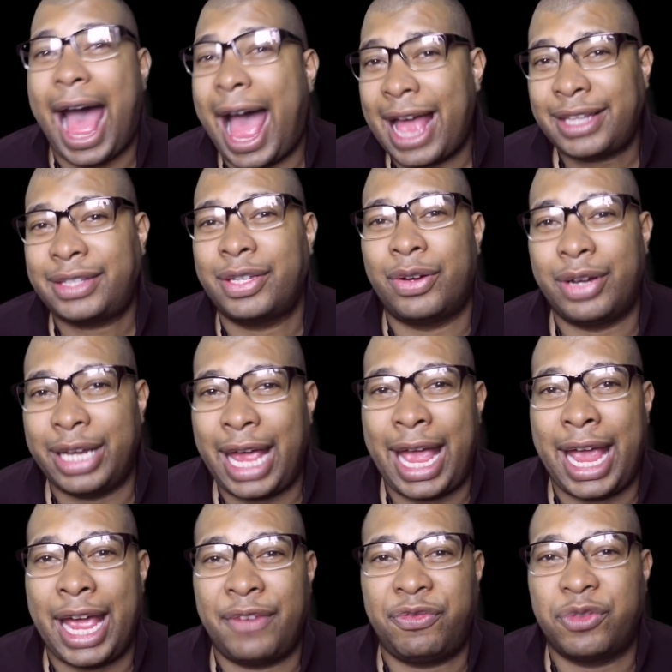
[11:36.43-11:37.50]
I saw an
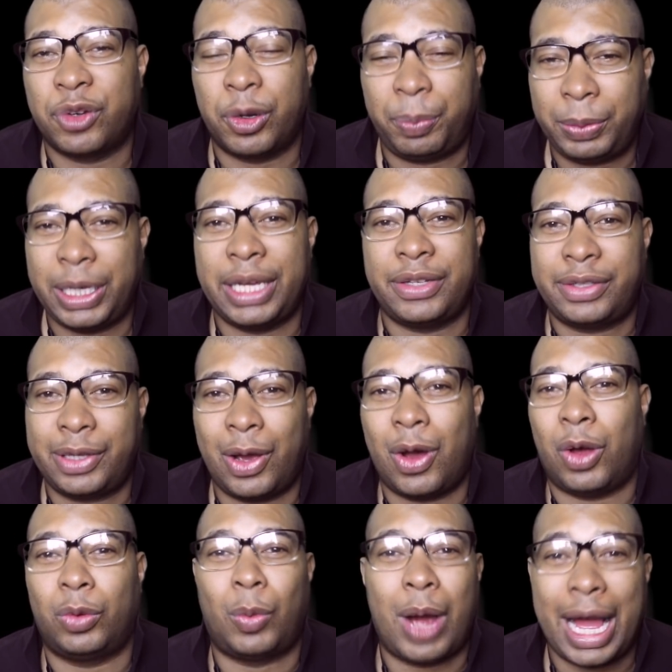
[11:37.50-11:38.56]
ad for a place
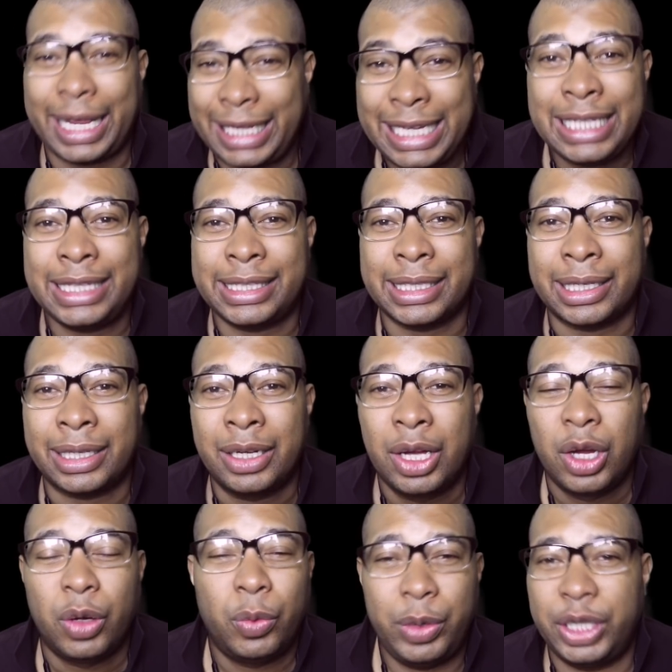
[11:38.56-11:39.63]
called Wahitza,
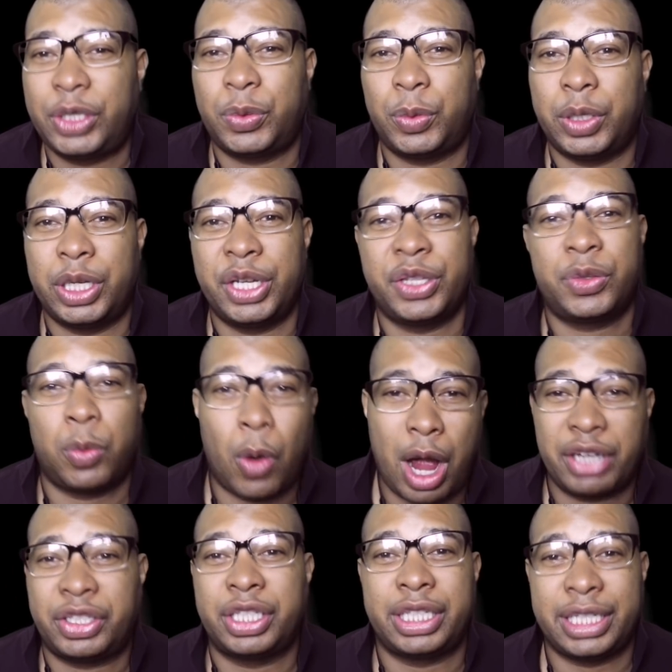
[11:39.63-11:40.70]
which was
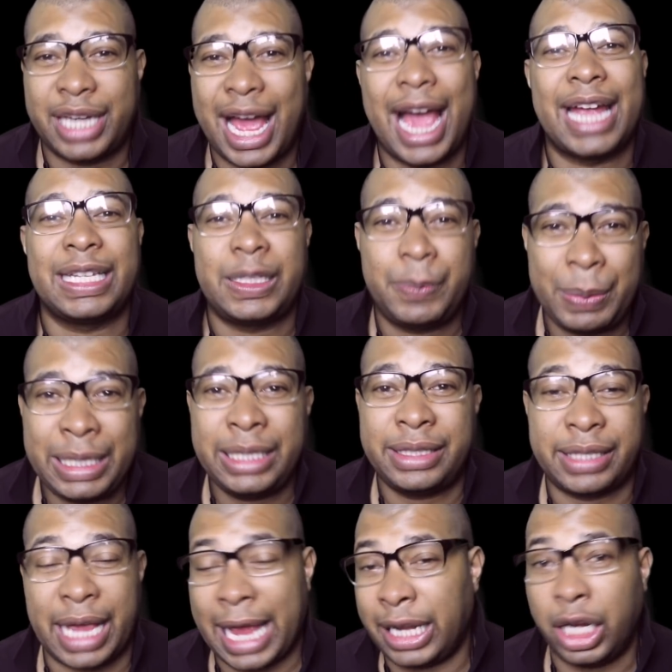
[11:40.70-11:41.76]
Washington Heights
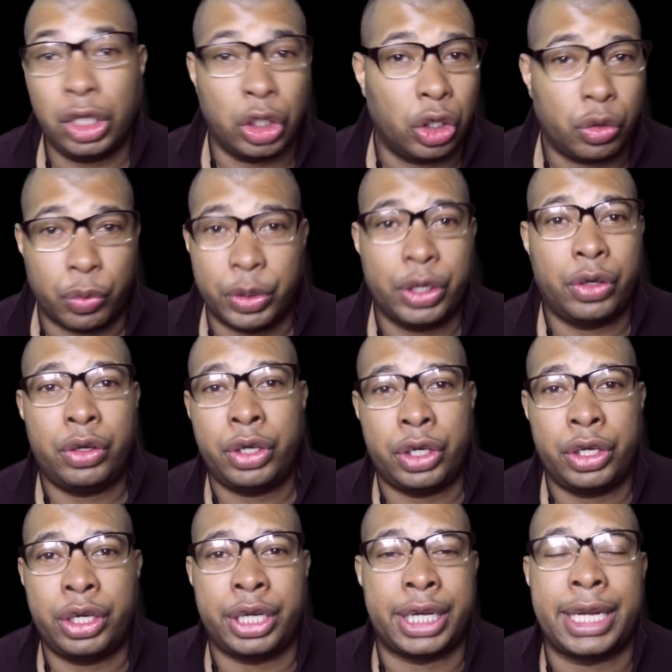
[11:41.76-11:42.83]
Pizza, and it looked real
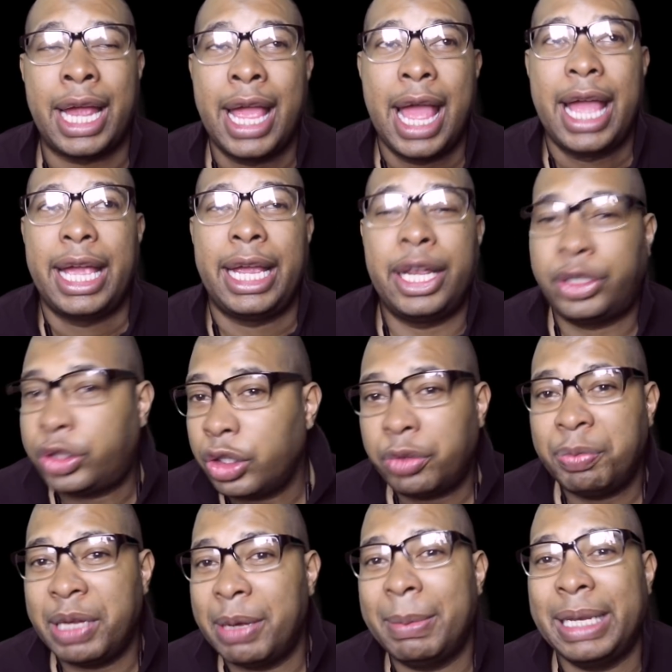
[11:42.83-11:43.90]
good. It
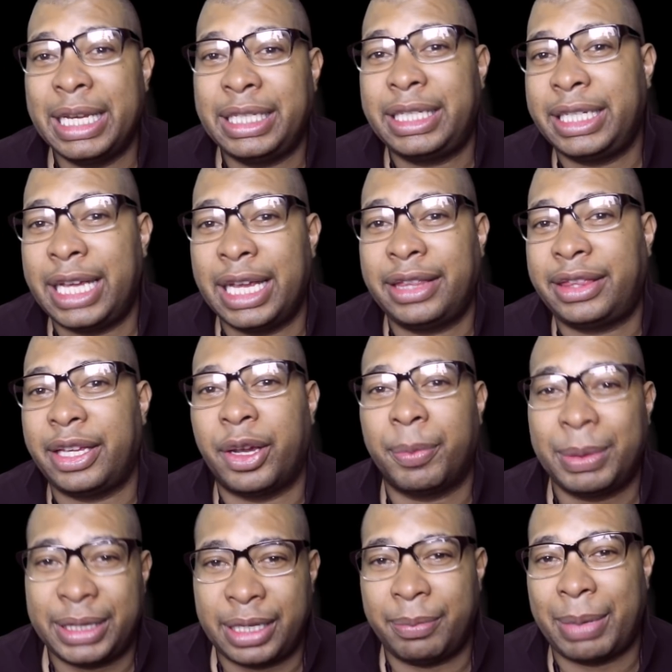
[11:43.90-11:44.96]
took me a minute to get there,
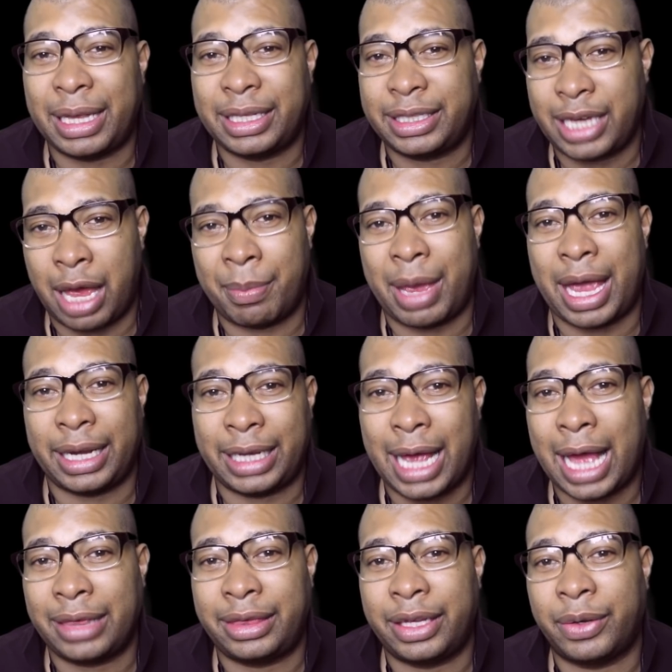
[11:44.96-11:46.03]
but then by the time I
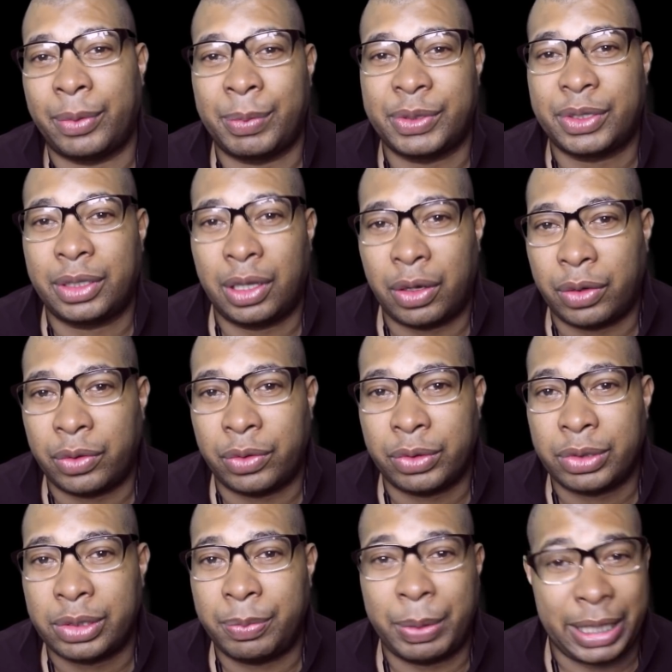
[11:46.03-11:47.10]
got there, it was
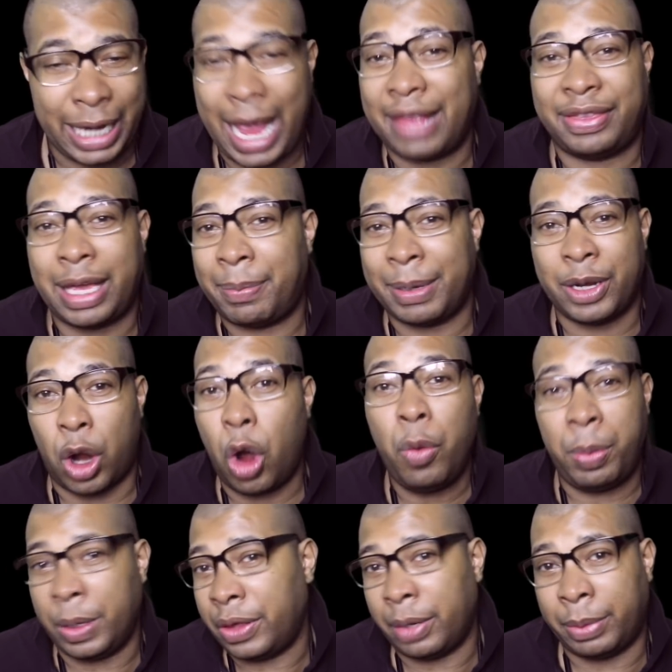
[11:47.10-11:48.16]
closed. But had they been
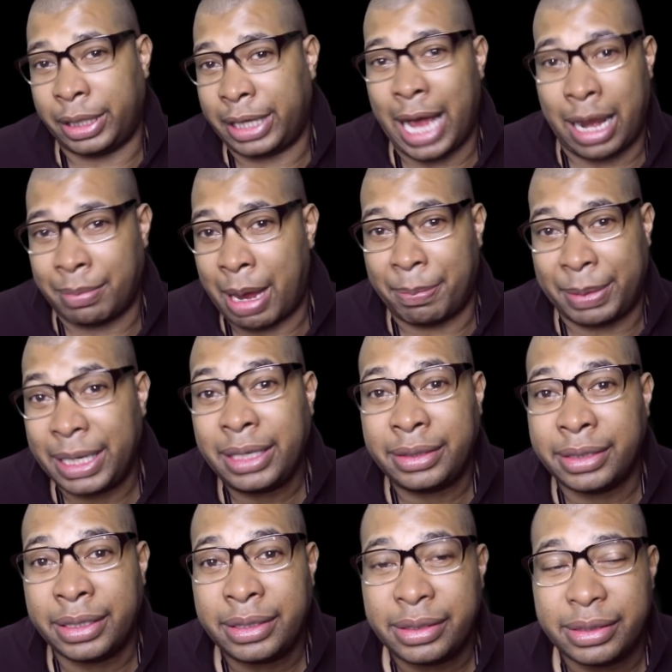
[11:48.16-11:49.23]
open, they would have gotten my
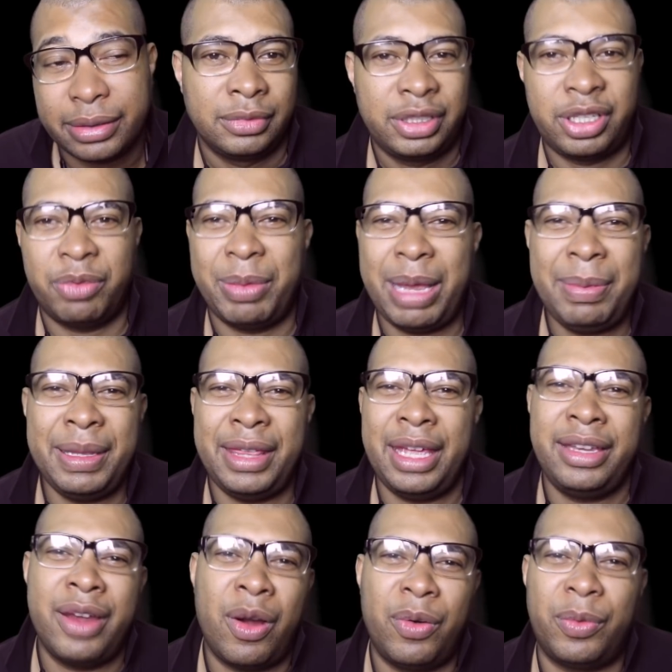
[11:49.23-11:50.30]
business. So maybe
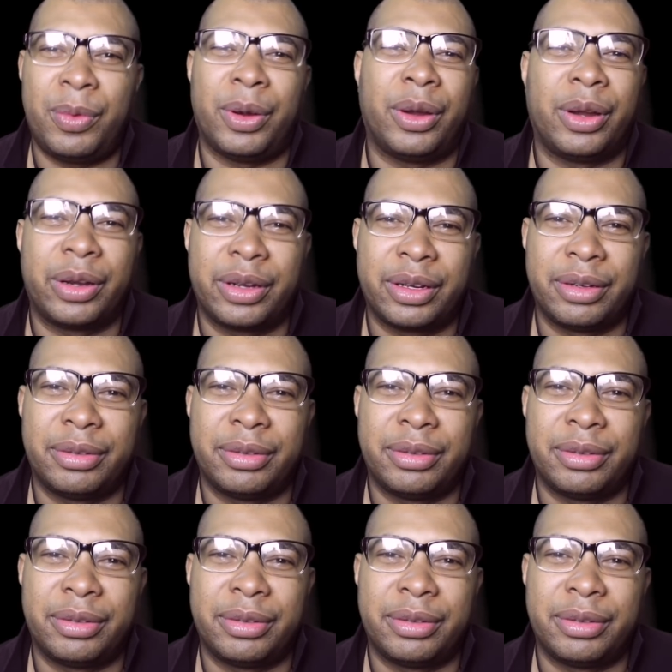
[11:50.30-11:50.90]
they don't work.